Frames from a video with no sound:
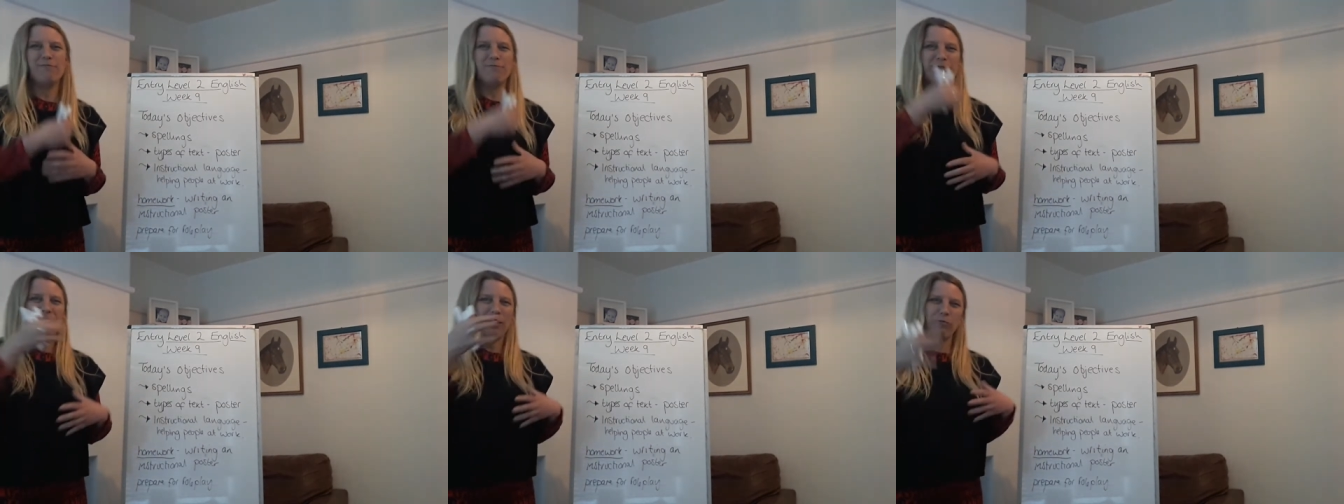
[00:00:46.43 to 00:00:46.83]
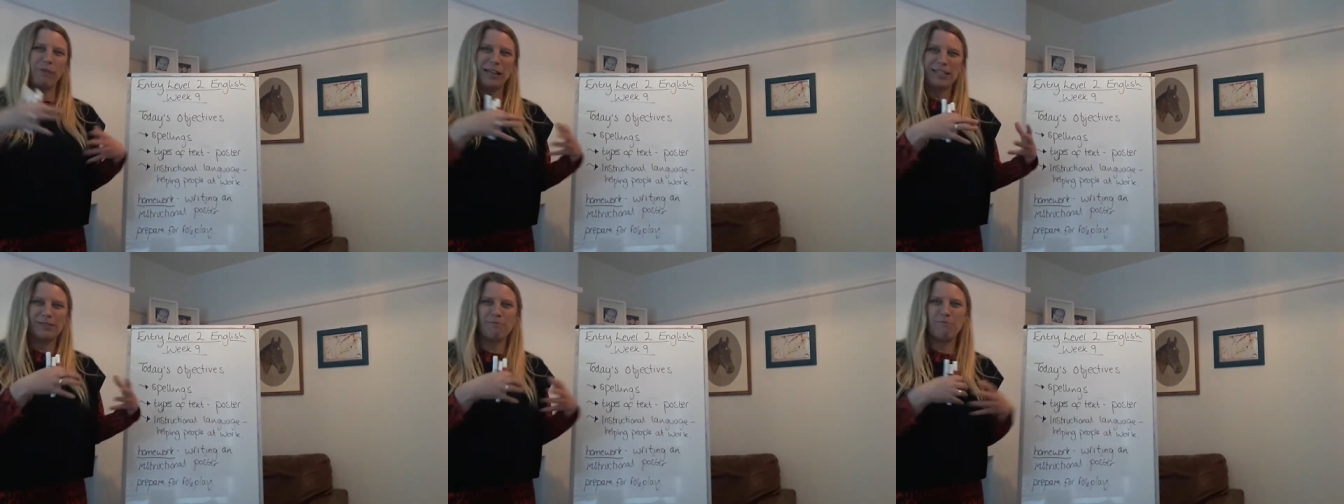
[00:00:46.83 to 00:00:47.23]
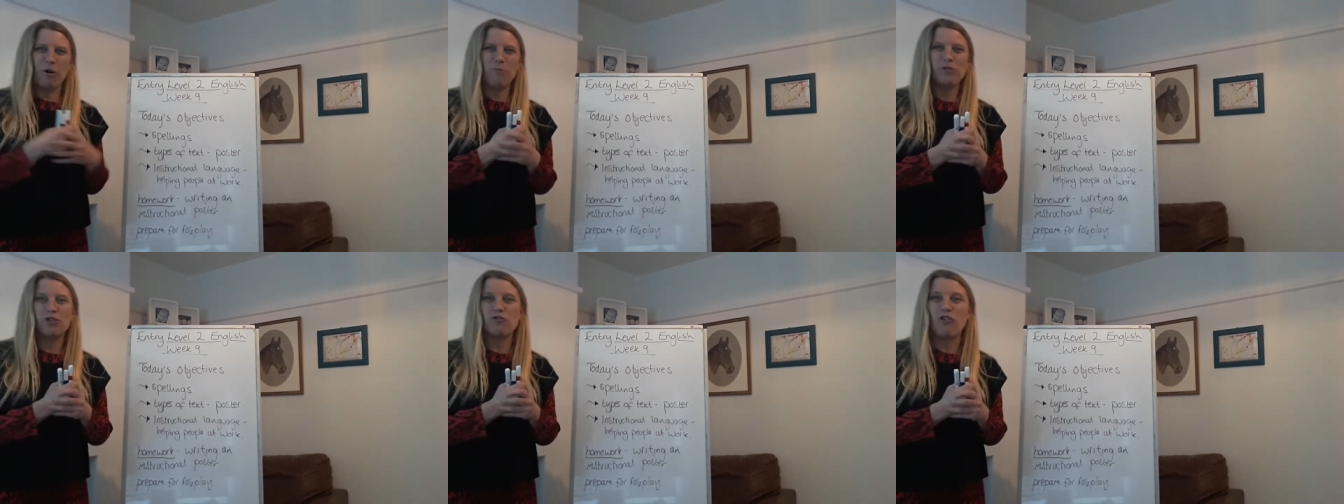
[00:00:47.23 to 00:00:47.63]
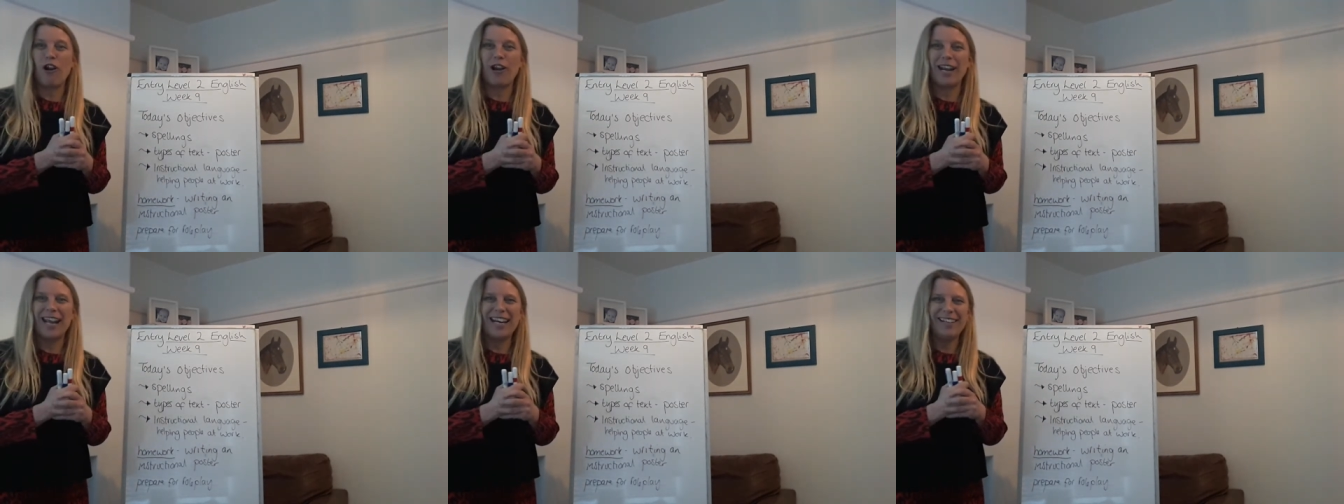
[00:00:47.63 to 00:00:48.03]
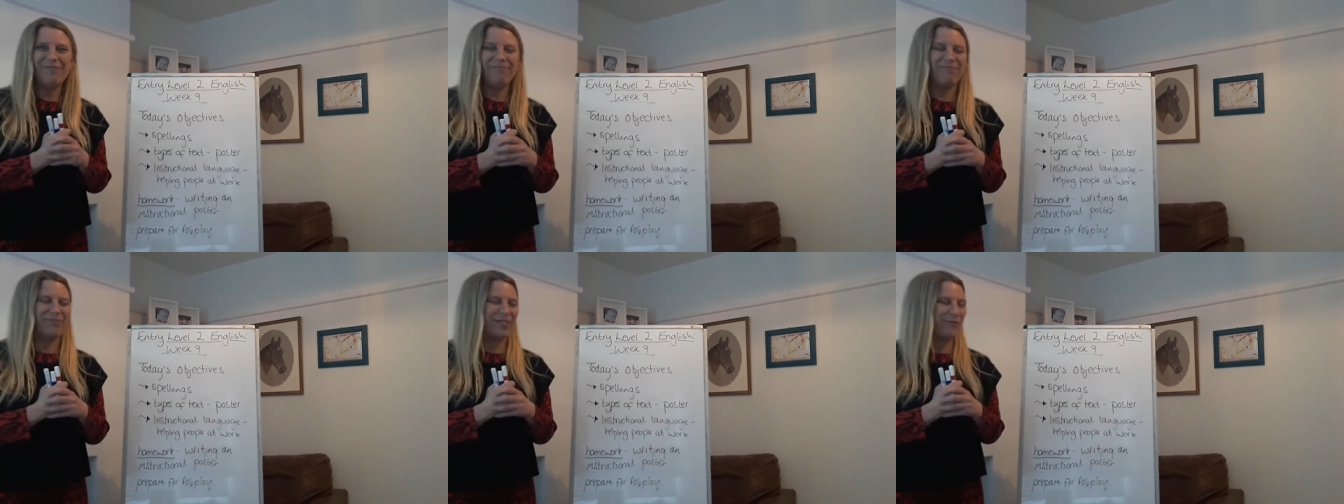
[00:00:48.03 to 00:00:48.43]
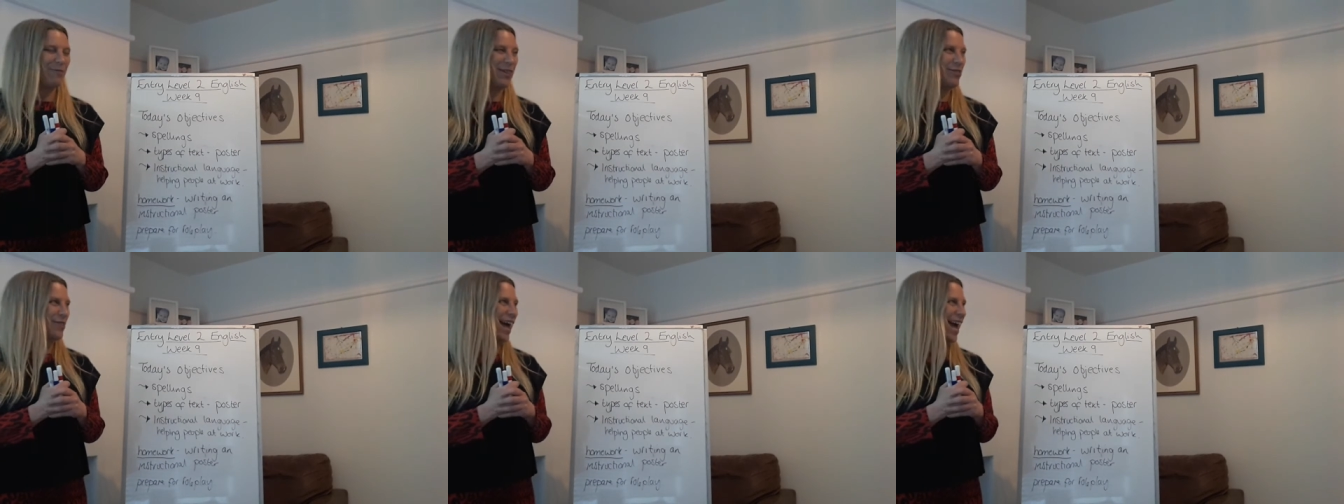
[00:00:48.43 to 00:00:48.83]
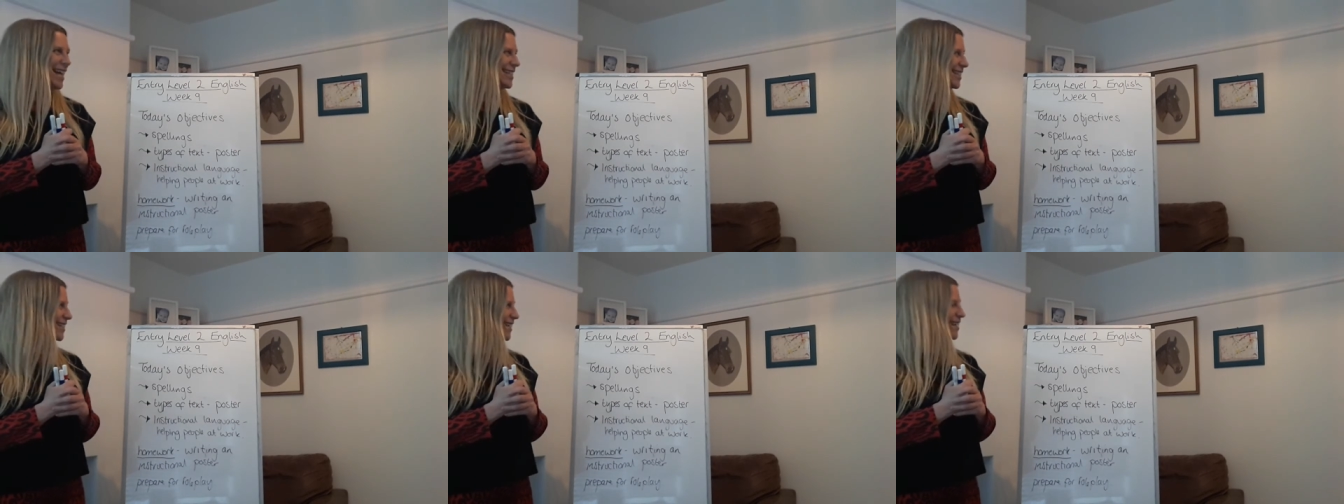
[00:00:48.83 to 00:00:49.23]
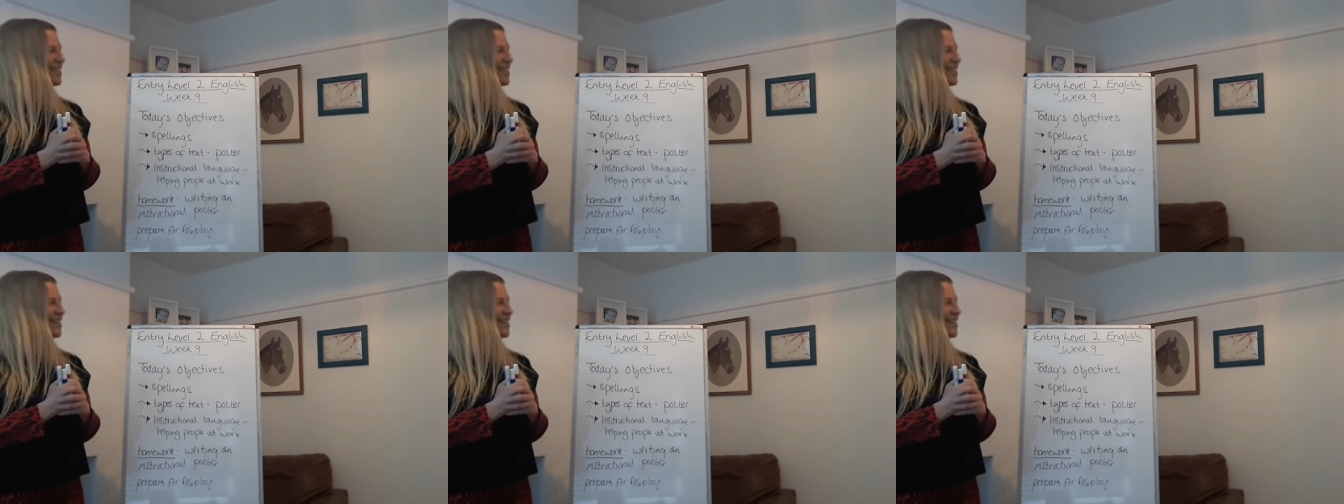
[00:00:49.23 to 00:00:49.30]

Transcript: Little bits and bobs thrown in with that.